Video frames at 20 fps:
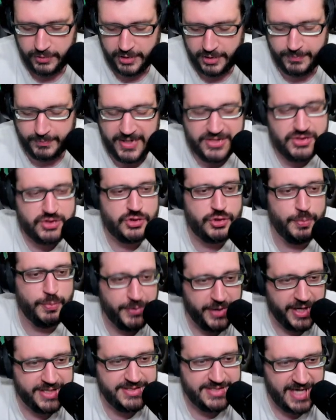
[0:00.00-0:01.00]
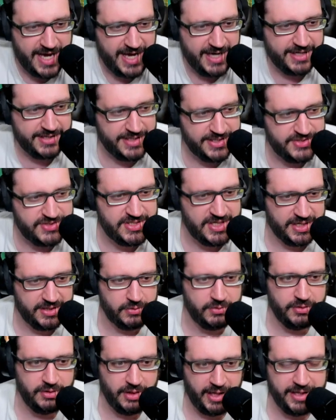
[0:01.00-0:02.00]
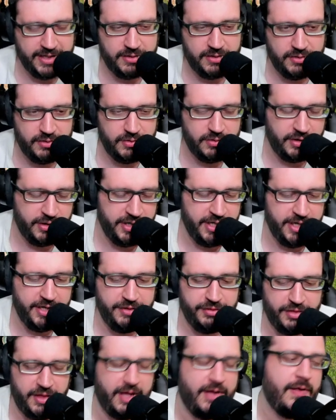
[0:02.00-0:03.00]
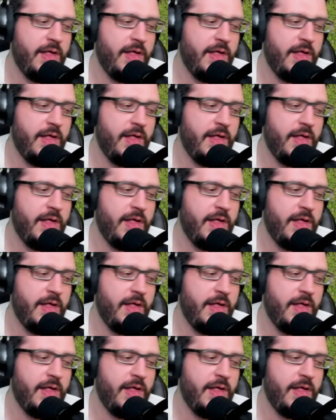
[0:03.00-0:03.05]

being super antagonistic or anything.